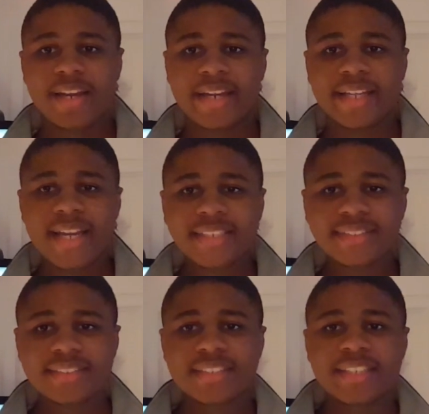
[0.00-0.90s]
Alright
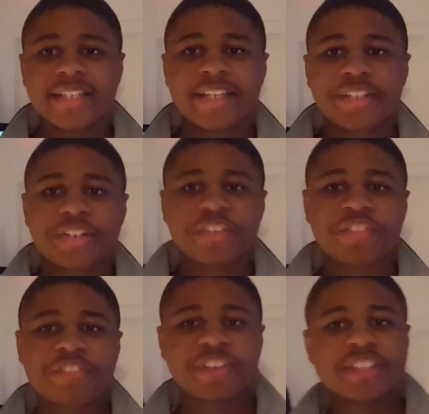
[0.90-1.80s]
guys,
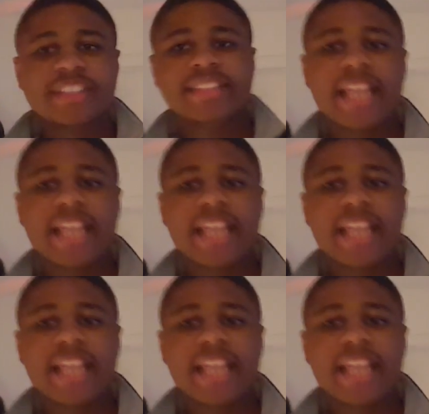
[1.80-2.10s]
your first